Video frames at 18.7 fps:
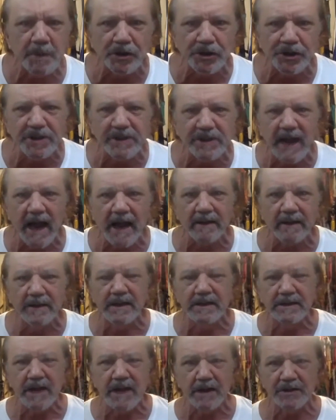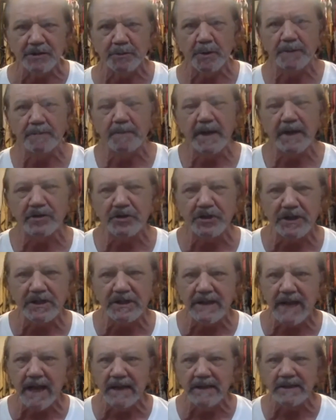She's gotten in touch with me and she
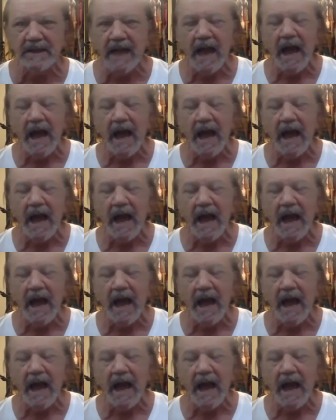says,